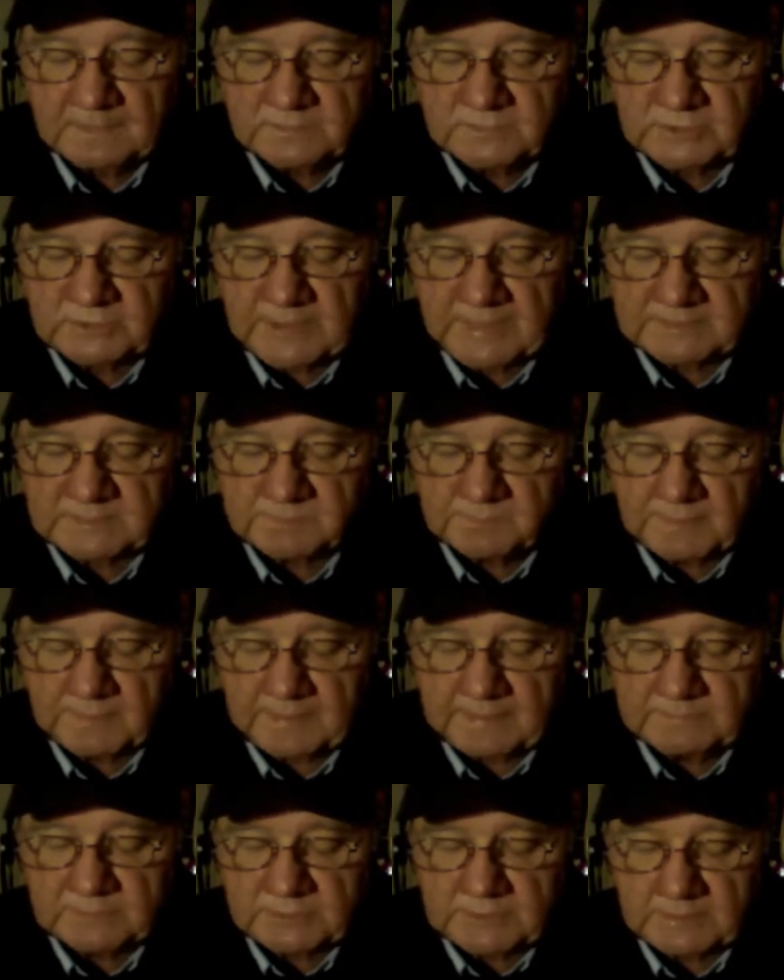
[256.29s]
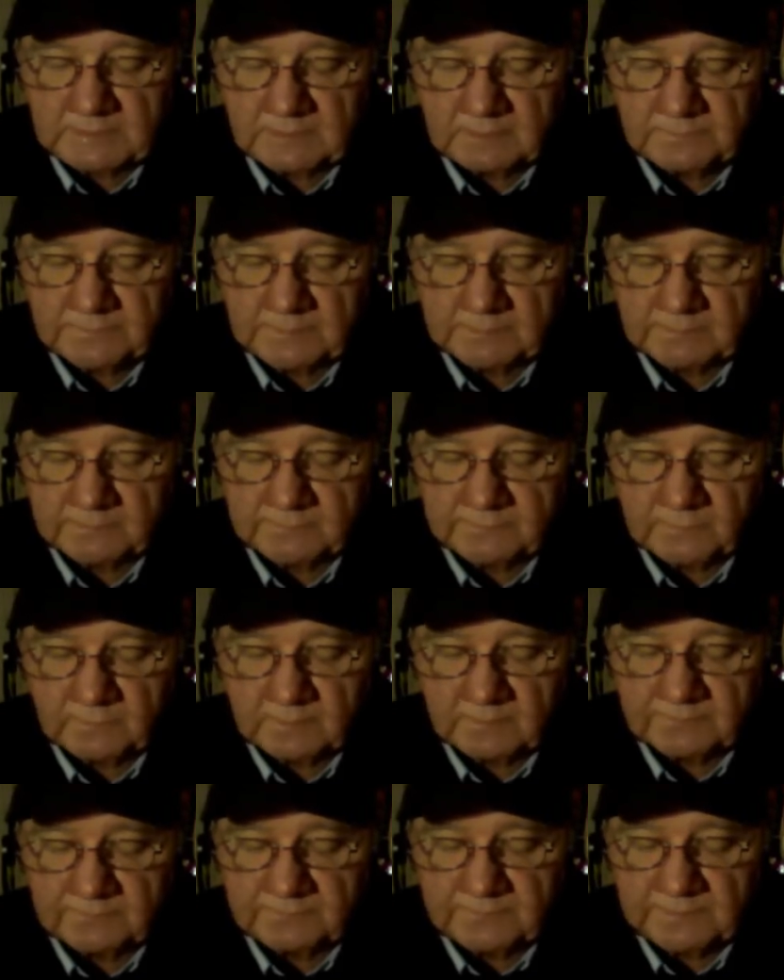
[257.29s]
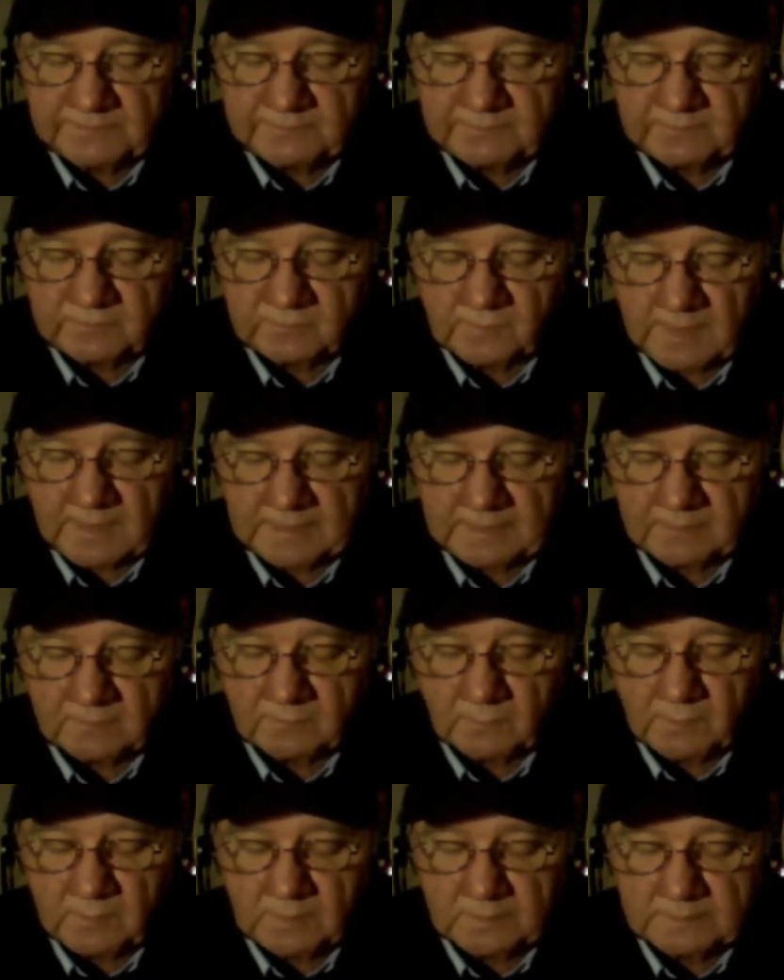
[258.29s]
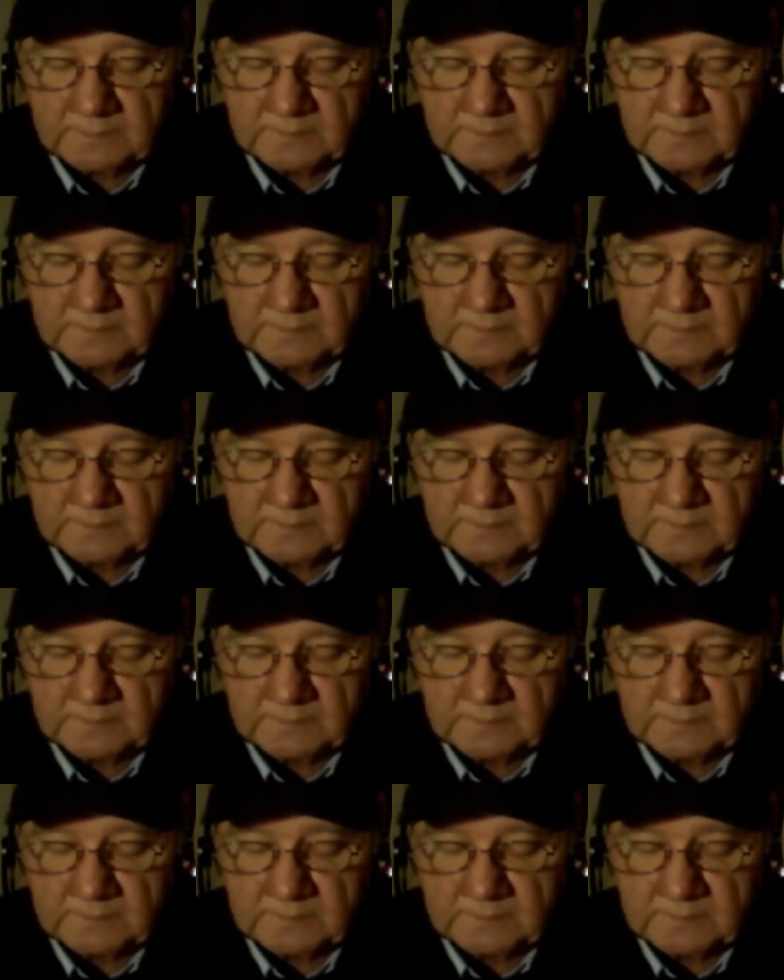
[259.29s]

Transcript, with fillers: Jack's Bombshell, number four, Fuzzy's Rock and Roll,